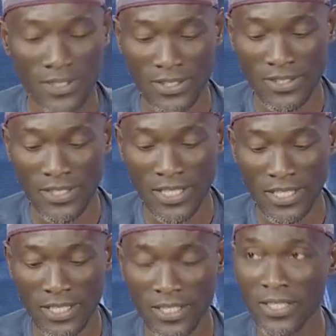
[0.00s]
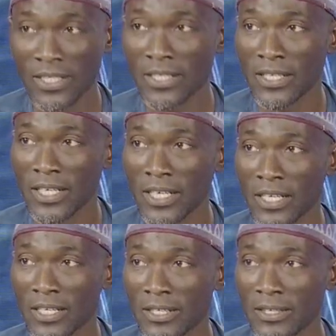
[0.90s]
Sincerely,
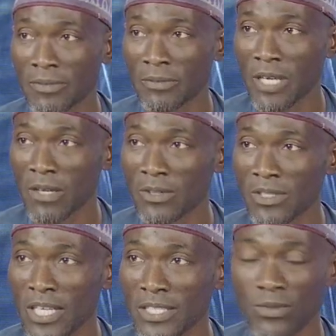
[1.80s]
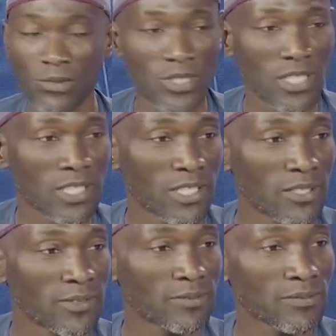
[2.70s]
maybe I will start with
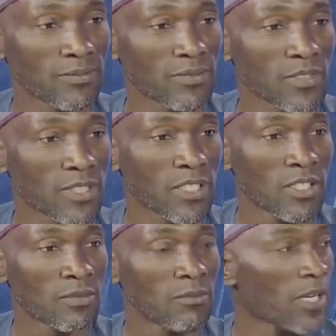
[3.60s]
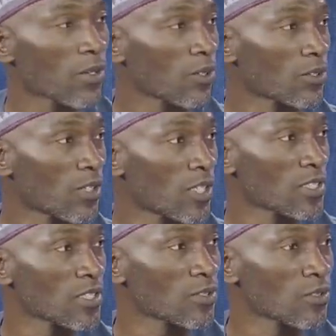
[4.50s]
my
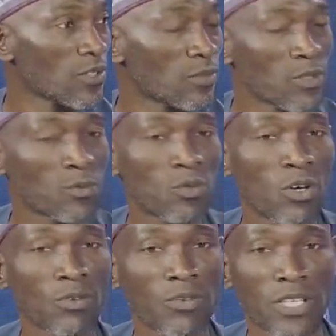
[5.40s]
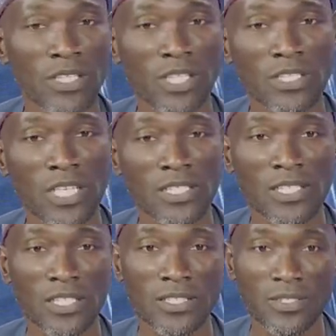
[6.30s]
condolences to the people of Niger
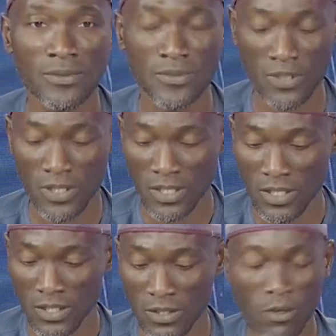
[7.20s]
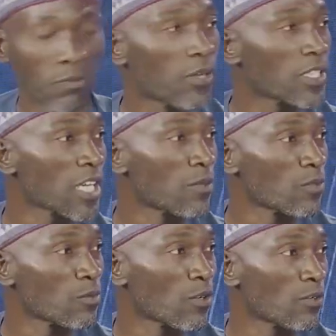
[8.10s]
State, the government and
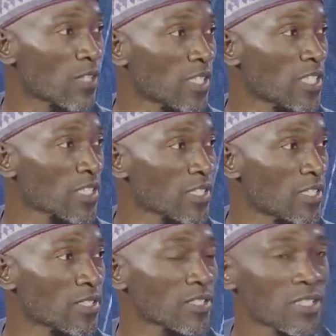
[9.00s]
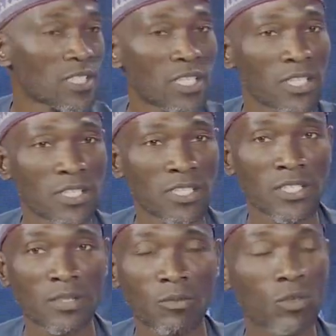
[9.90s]
people of Niger State. Mm-hmm. This
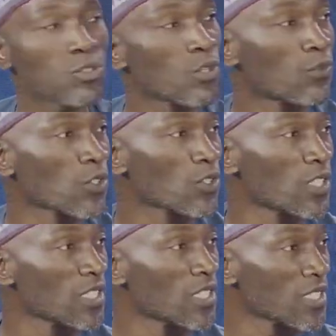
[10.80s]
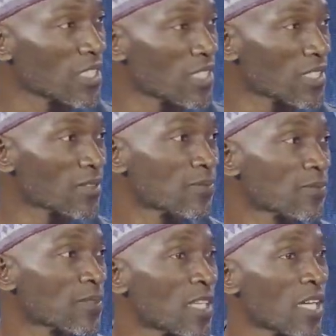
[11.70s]
is a most unfortunate incident,
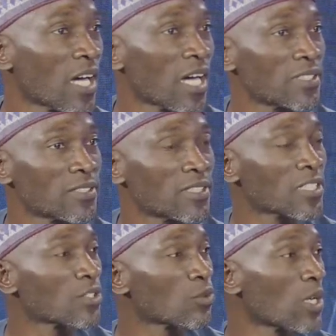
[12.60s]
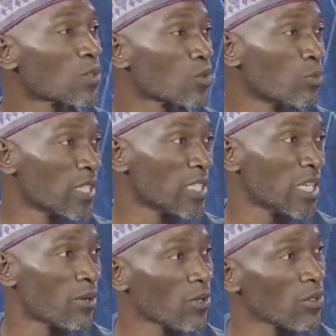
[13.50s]
and this is one too many in
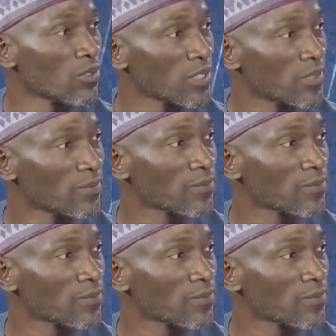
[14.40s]
our country.